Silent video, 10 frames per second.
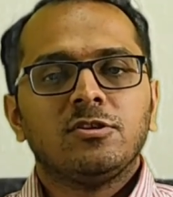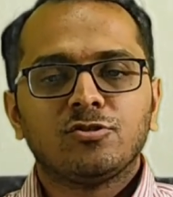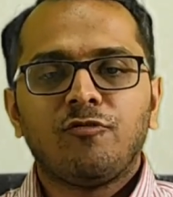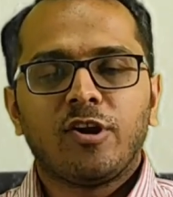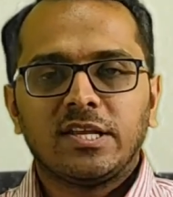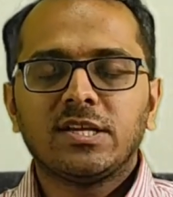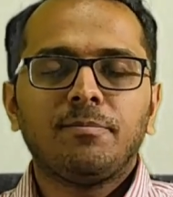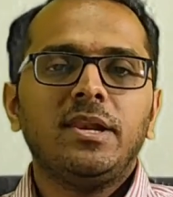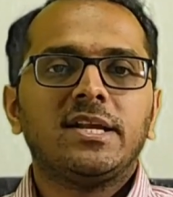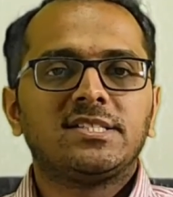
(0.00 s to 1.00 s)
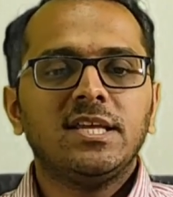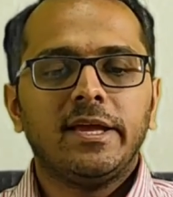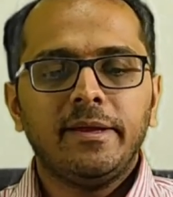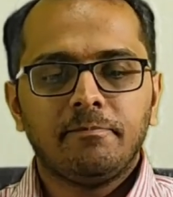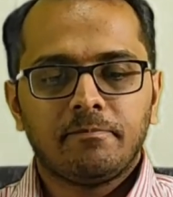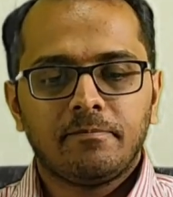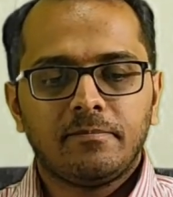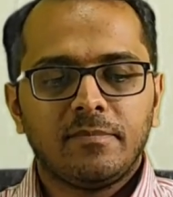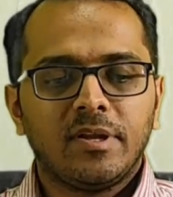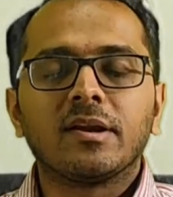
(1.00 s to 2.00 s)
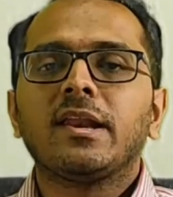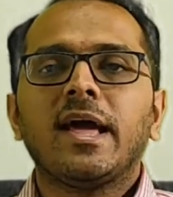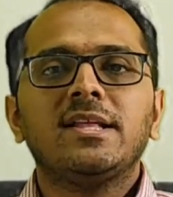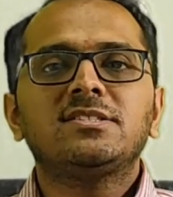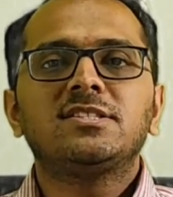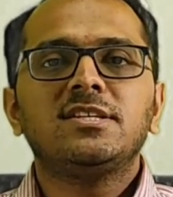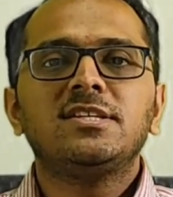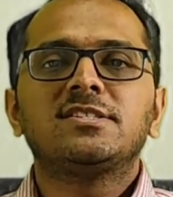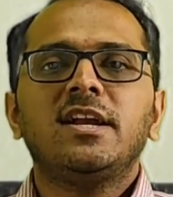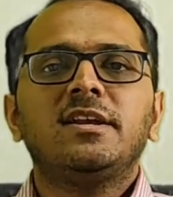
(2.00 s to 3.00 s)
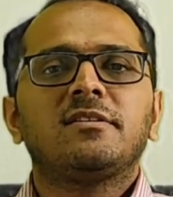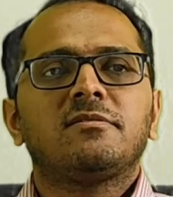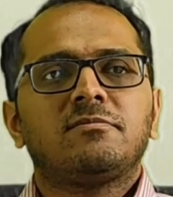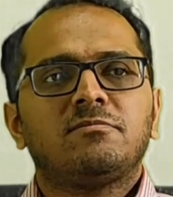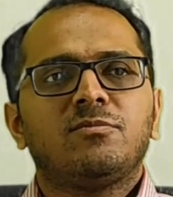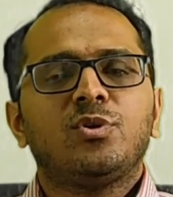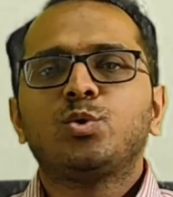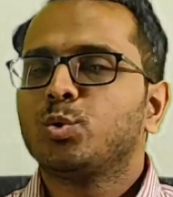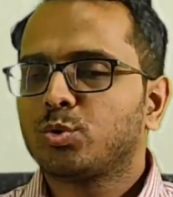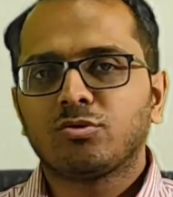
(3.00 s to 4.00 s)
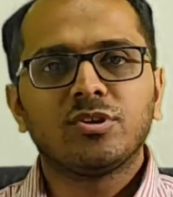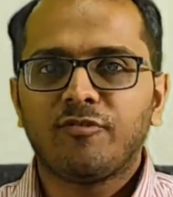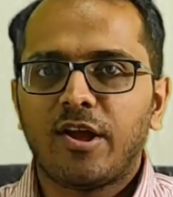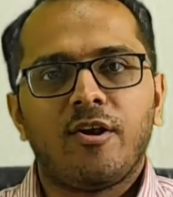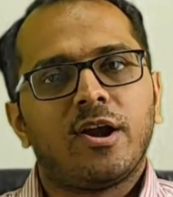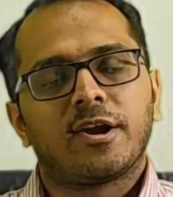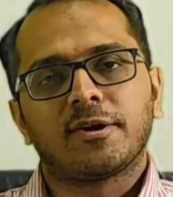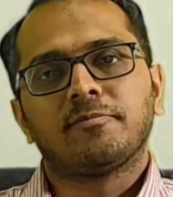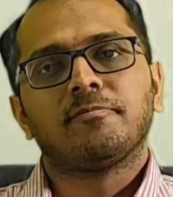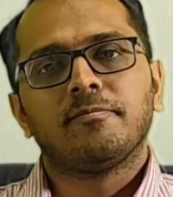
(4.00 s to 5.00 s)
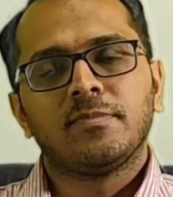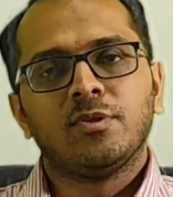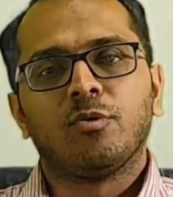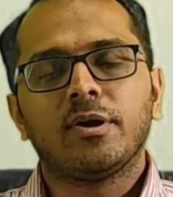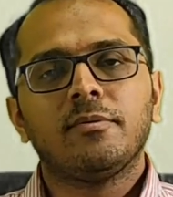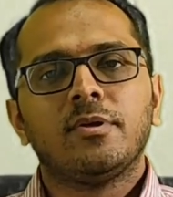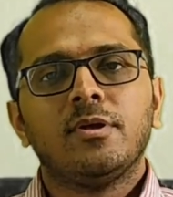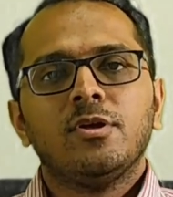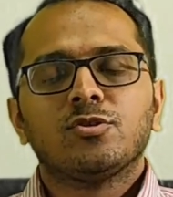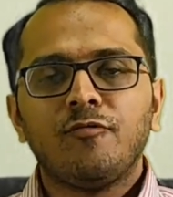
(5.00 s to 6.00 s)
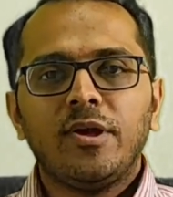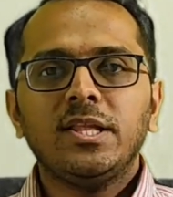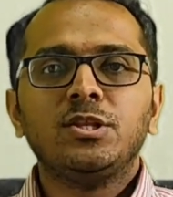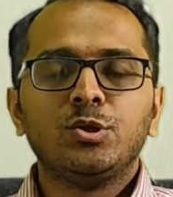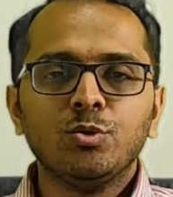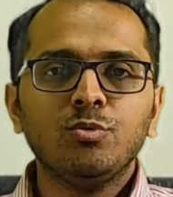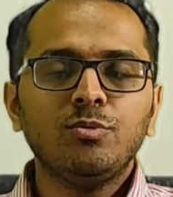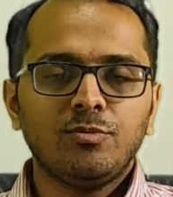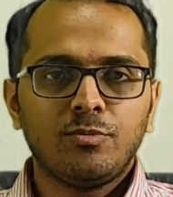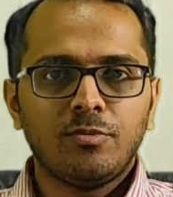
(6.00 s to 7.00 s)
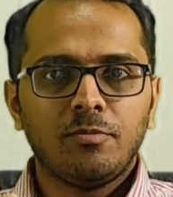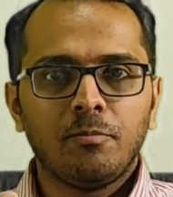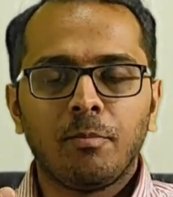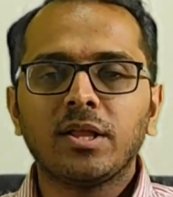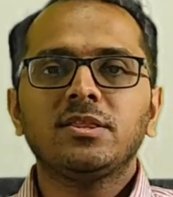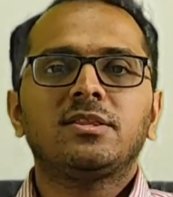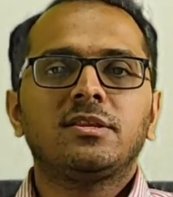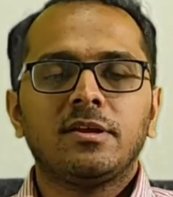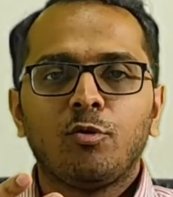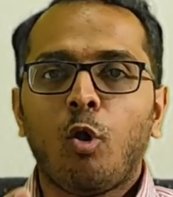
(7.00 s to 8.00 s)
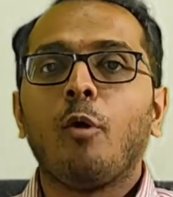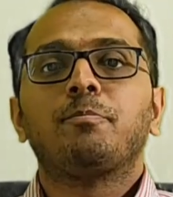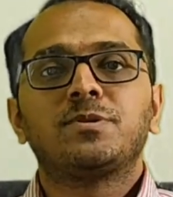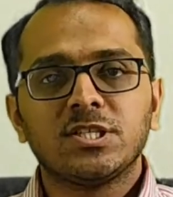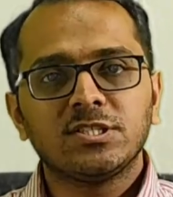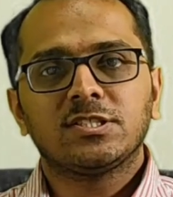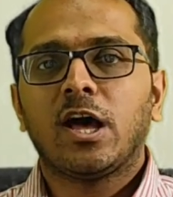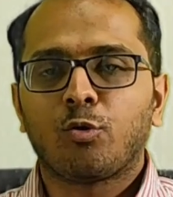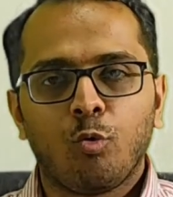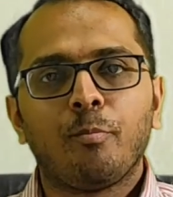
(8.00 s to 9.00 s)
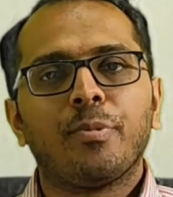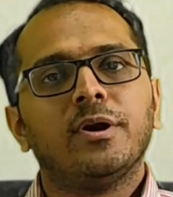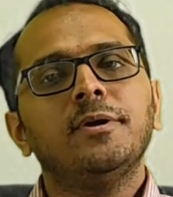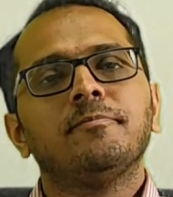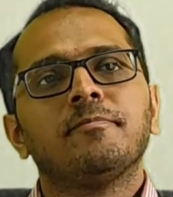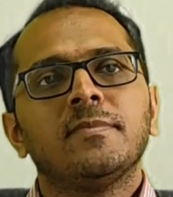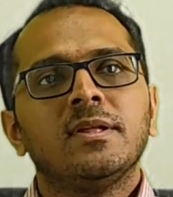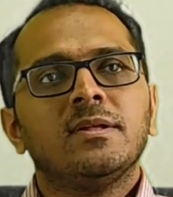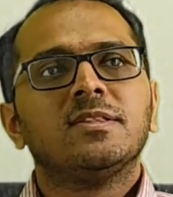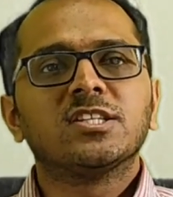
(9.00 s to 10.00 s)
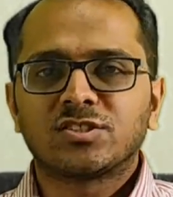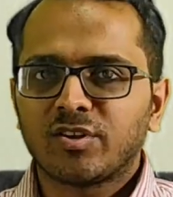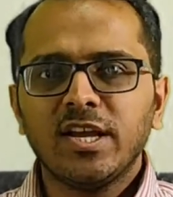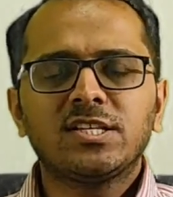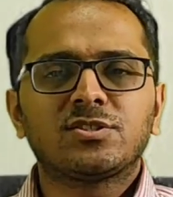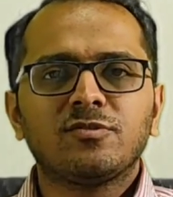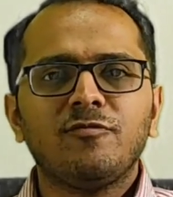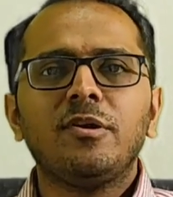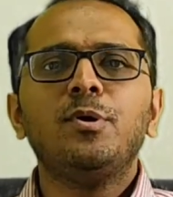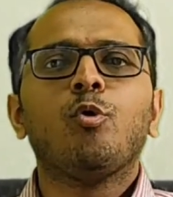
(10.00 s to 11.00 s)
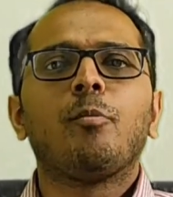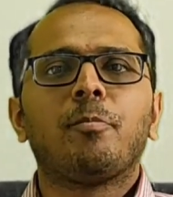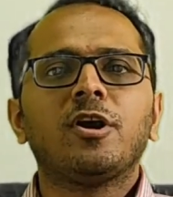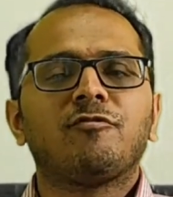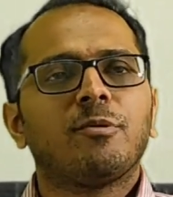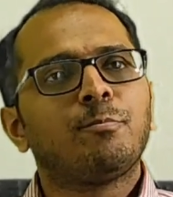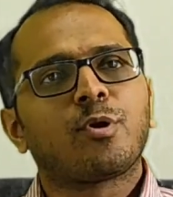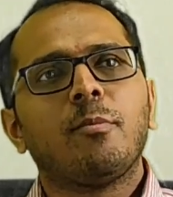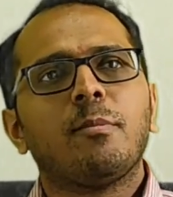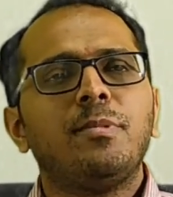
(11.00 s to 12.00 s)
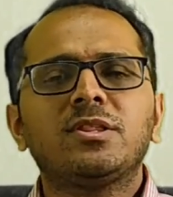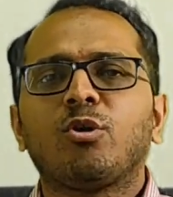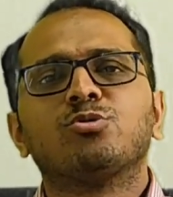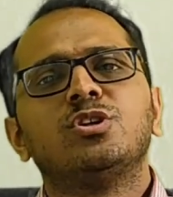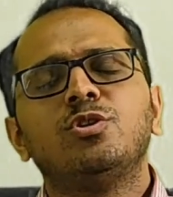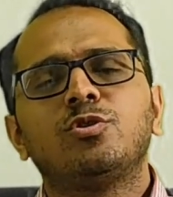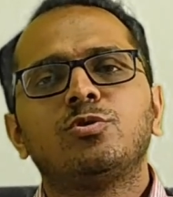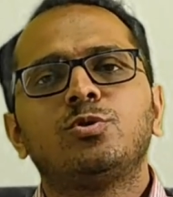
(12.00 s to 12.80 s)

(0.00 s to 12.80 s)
So for example, let's say Reliance is at 2,500. Okay, so when the new month options are open, the strikes will be open from probably 1,000